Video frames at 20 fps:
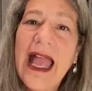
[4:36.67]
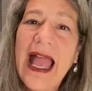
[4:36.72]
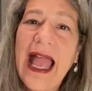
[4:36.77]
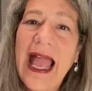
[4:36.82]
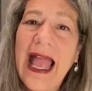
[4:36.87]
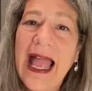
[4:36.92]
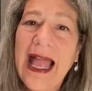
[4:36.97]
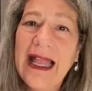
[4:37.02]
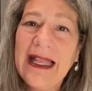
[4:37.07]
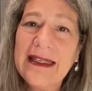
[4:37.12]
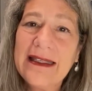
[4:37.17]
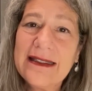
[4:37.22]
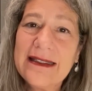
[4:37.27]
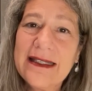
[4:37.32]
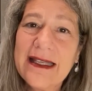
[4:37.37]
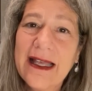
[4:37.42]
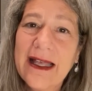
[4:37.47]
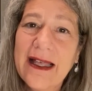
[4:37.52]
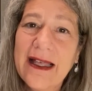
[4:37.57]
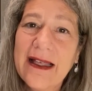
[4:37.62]
And
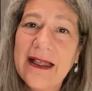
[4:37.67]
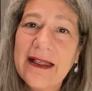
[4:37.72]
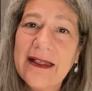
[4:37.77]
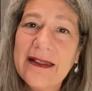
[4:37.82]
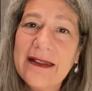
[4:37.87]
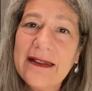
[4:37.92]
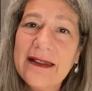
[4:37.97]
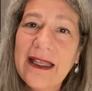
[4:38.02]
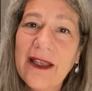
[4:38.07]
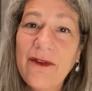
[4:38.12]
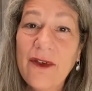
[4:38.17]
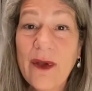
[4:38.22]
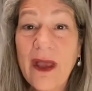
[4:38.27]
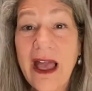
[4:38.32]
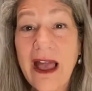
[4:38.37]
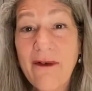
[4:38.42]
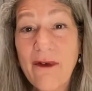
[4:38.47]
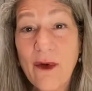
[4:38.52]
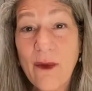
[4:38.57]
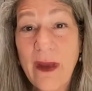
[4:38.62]
if you
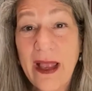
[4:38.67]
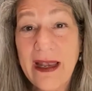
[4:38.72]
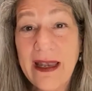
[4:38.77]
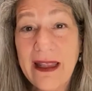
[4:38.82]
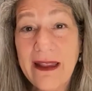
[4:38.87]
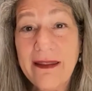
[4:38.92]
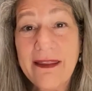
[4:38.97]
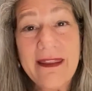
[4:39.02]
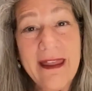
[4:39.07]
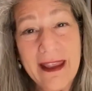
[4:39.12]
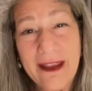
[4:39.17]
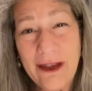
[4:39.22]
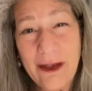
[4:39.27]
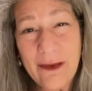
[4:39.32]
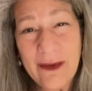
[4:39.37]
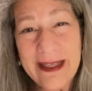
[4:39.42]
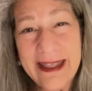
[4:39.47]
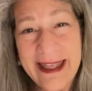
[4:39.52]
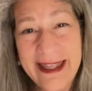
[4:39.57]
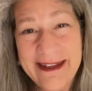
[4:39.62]
have already, thank you
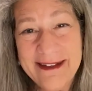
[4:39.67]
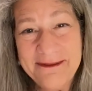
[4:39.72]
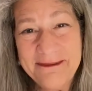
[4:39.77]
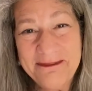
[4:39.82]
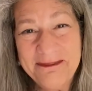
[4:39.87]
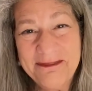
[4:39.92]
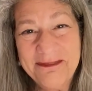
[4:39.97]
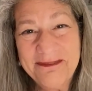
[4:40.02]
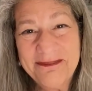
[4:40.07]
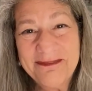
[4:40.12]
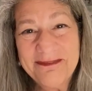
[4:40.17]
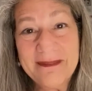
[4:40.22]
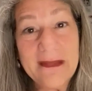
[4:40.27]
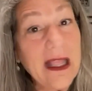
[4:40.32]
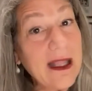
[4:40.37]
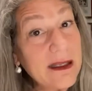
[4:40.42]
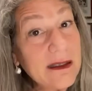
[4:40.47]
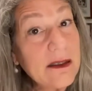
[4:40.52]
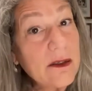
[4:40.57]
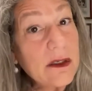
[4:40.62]
again.
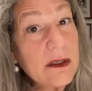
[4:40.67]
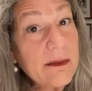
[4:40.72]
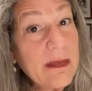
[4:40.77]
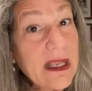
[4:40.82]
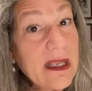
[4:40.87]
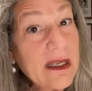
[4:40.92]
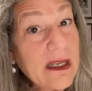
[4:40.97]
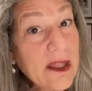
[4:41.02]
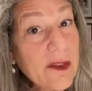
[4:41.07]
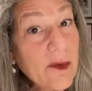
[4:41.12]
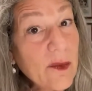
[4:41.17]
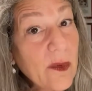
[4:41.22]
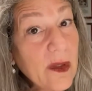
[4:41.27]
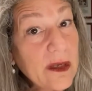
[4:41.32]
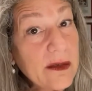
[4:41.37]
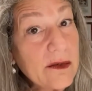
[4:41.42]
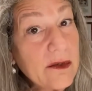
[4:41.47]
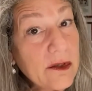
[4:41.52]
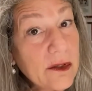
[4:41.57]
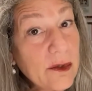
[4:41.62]
And you can make another one
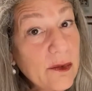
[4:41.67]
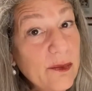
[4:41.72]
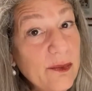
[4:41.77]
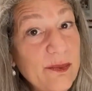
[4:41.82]
too.